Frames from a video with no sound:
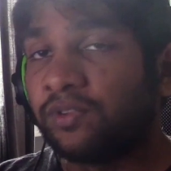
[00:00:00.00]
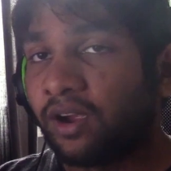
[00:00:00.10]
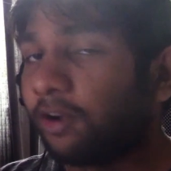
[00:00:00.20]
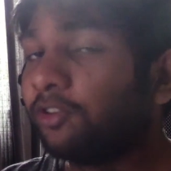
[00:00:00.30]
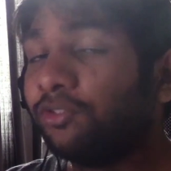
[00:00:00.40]

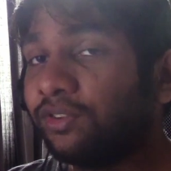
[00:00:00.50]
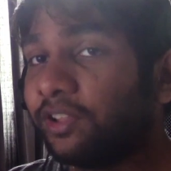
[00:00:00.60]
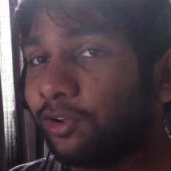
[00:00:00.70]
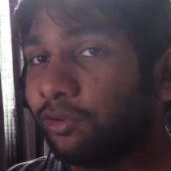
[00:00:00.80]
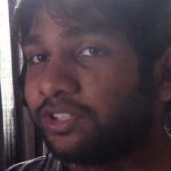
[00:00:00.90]
Are you
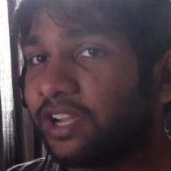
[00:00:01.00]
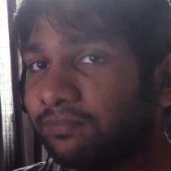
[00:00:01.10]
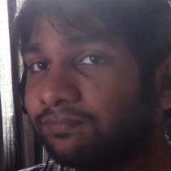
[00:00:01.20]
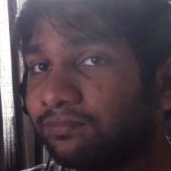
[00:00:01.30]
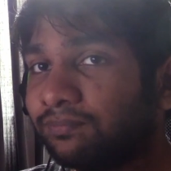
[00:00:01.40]
feeling old
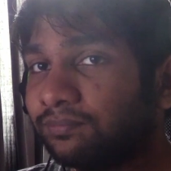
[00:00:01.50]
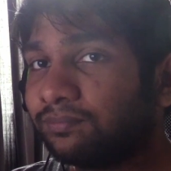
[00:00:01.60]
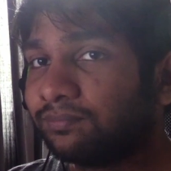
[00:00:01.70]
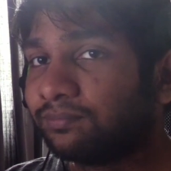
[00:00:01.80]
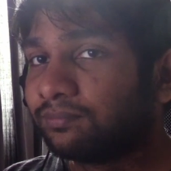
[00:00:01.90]
yet?
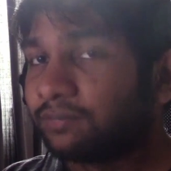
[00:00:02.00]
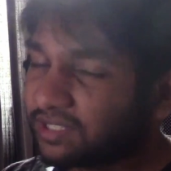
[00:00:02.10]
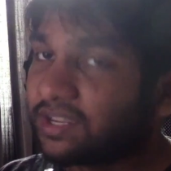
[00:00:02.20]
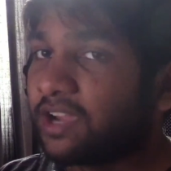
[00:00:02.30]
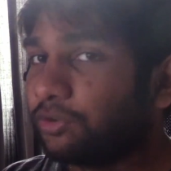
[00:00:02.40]

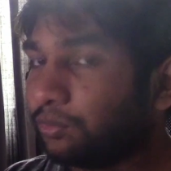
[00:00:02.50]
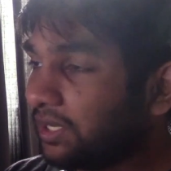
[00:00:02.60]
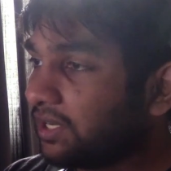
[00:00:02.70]
Because I do.